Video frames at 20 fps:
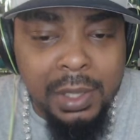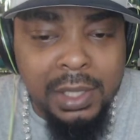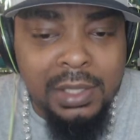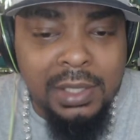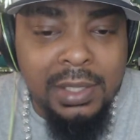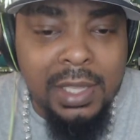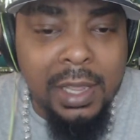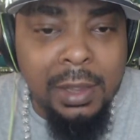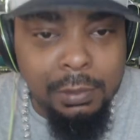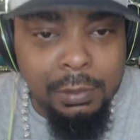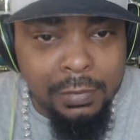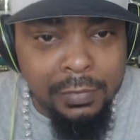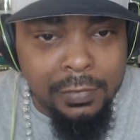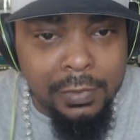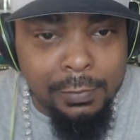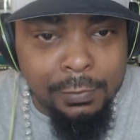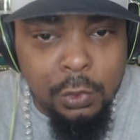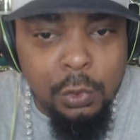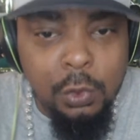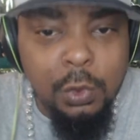step
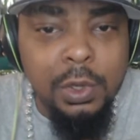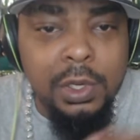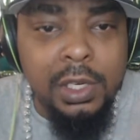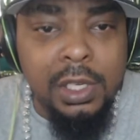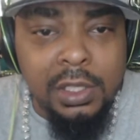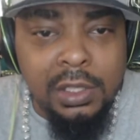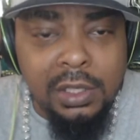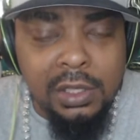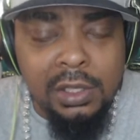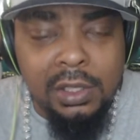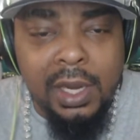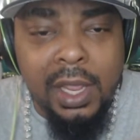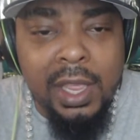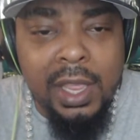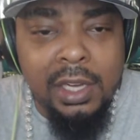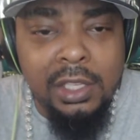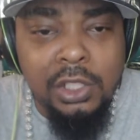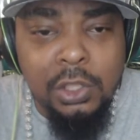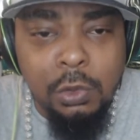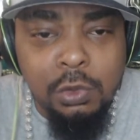of doing this, and I had
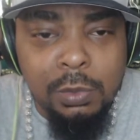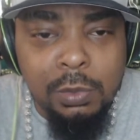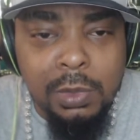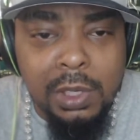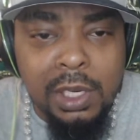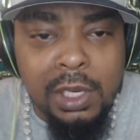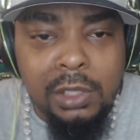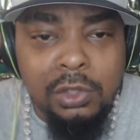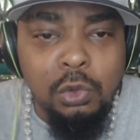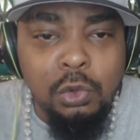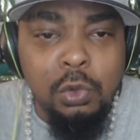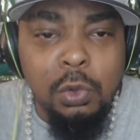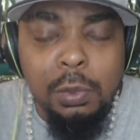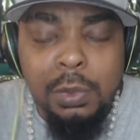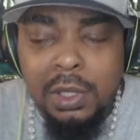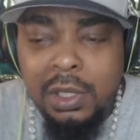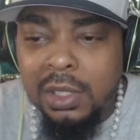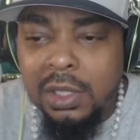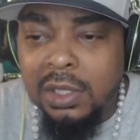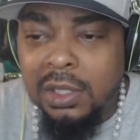to show some love to him
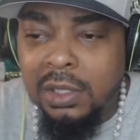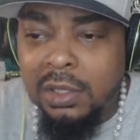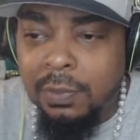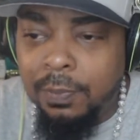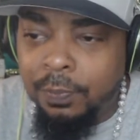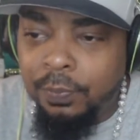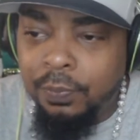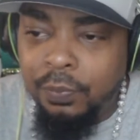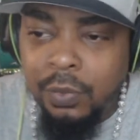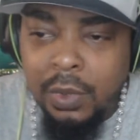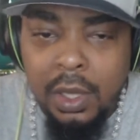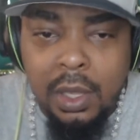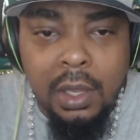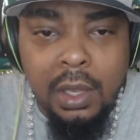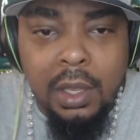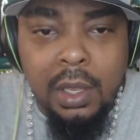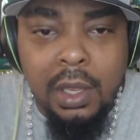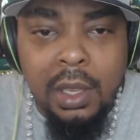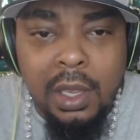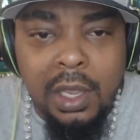because
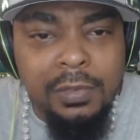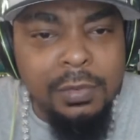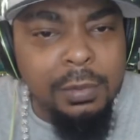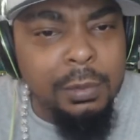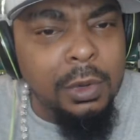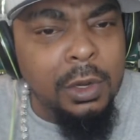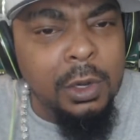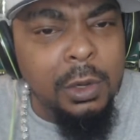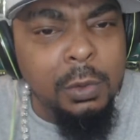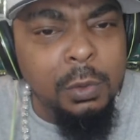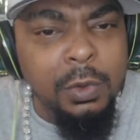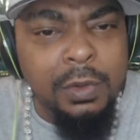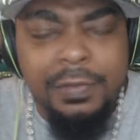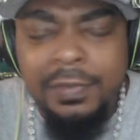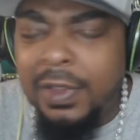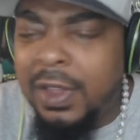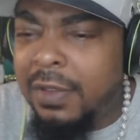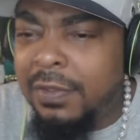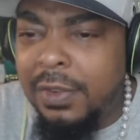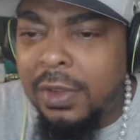he from um with
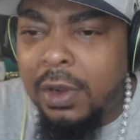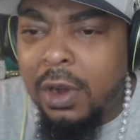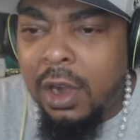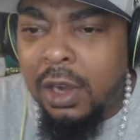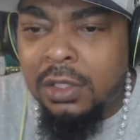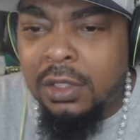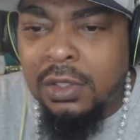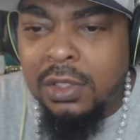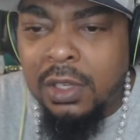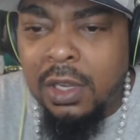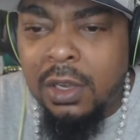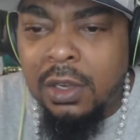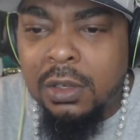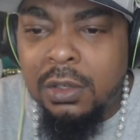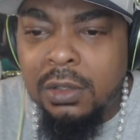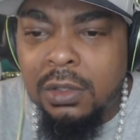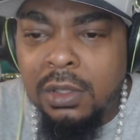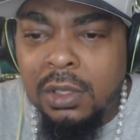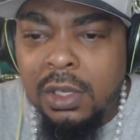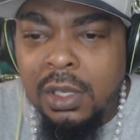Fayetteville, Arkansas.
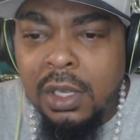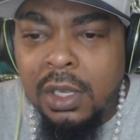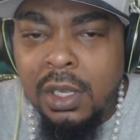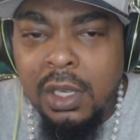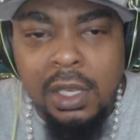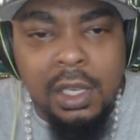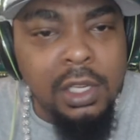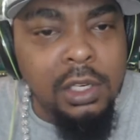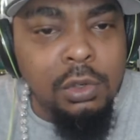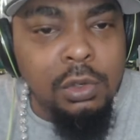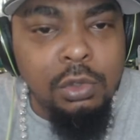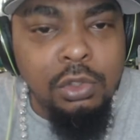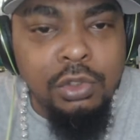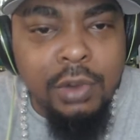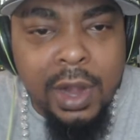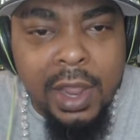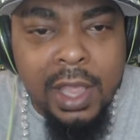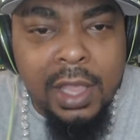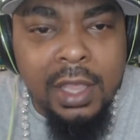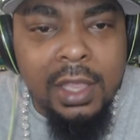He do
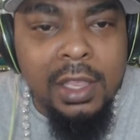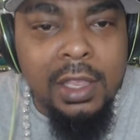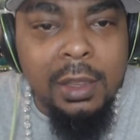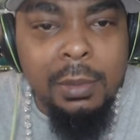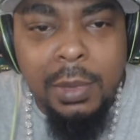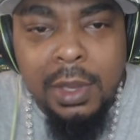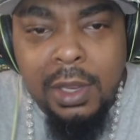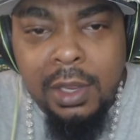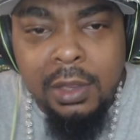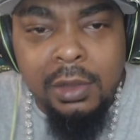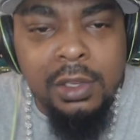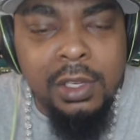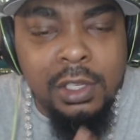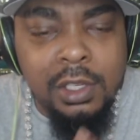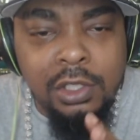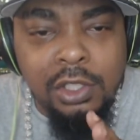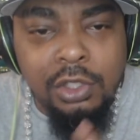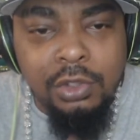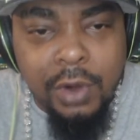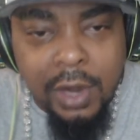drag. He a male.
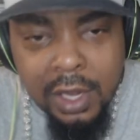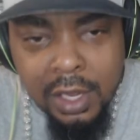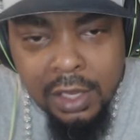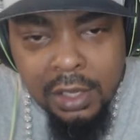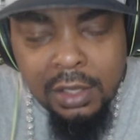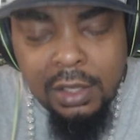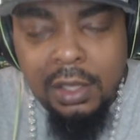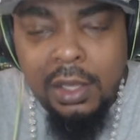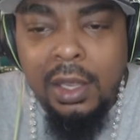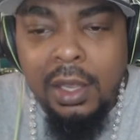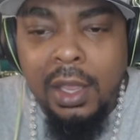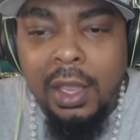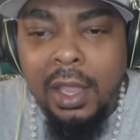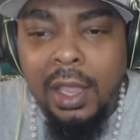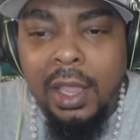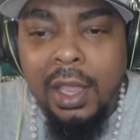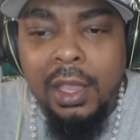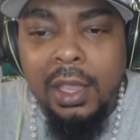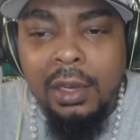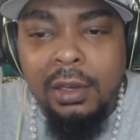He's straight.
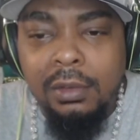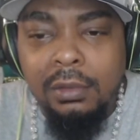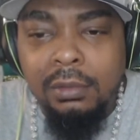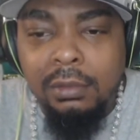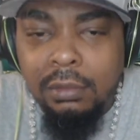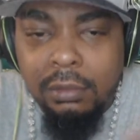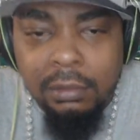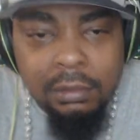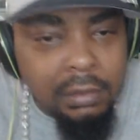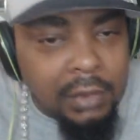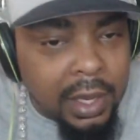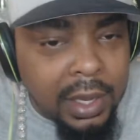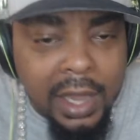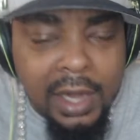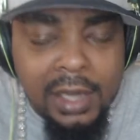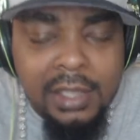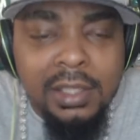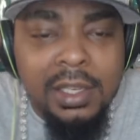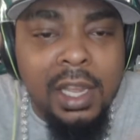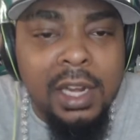And hey,
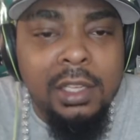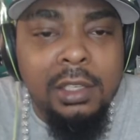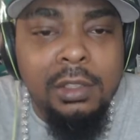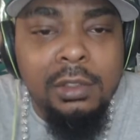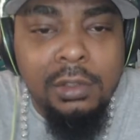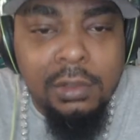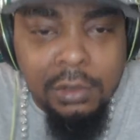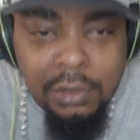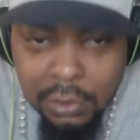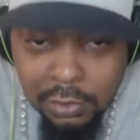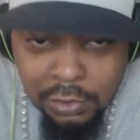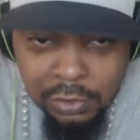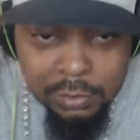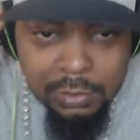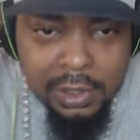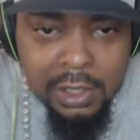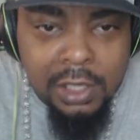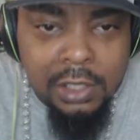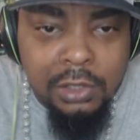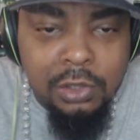I just gotta show some
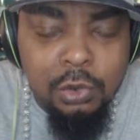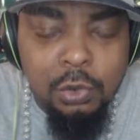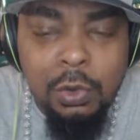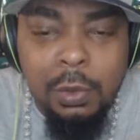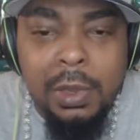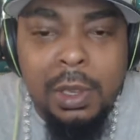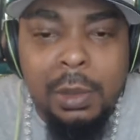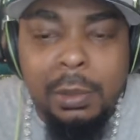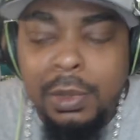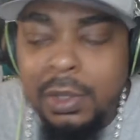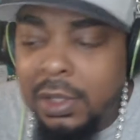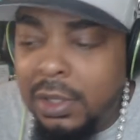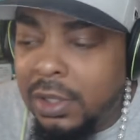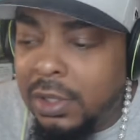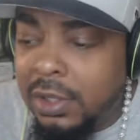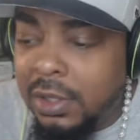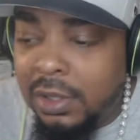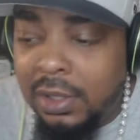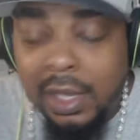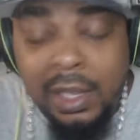love to him, man,
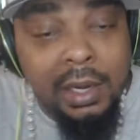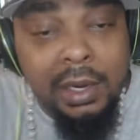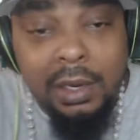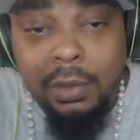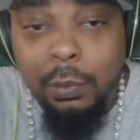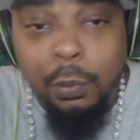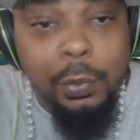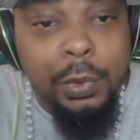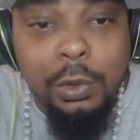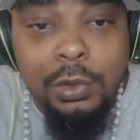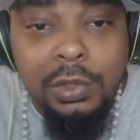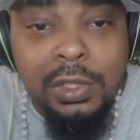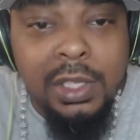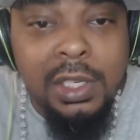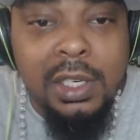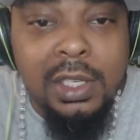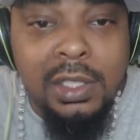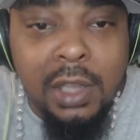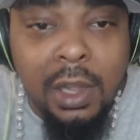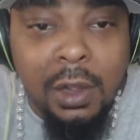because that we don't see
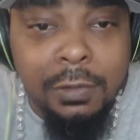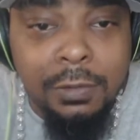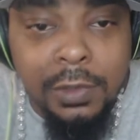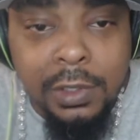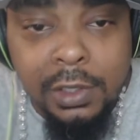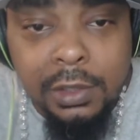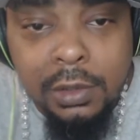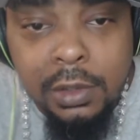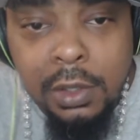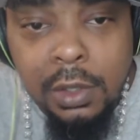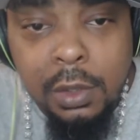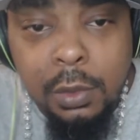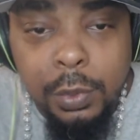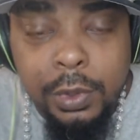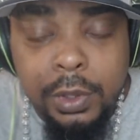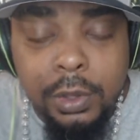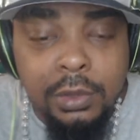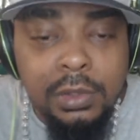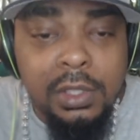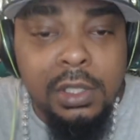this often. We
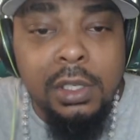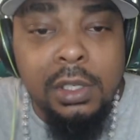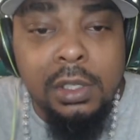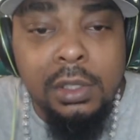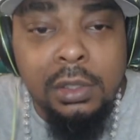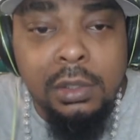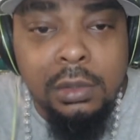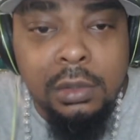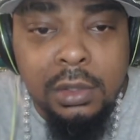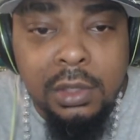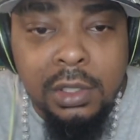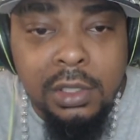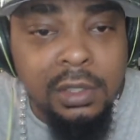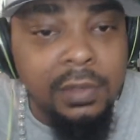don't see a this the